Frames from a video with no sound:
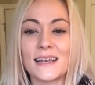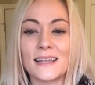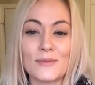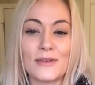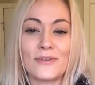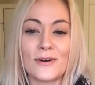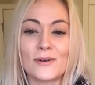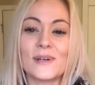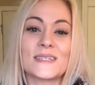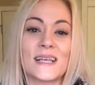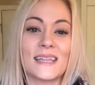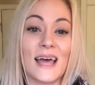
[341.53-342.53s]
Let me
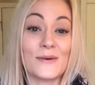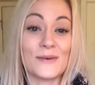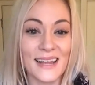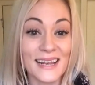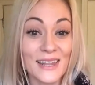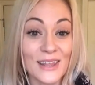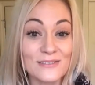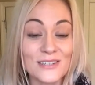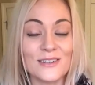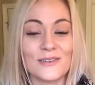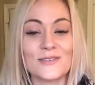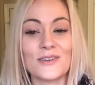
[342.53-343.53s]
focus on that one. I'd love to
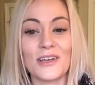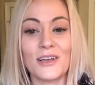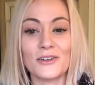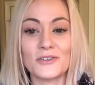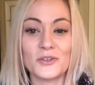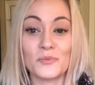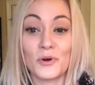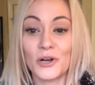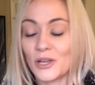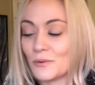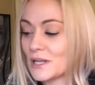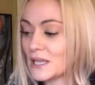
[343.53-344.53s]
know so I can support
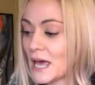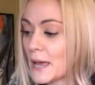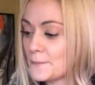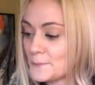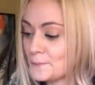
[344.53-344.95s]
you in that.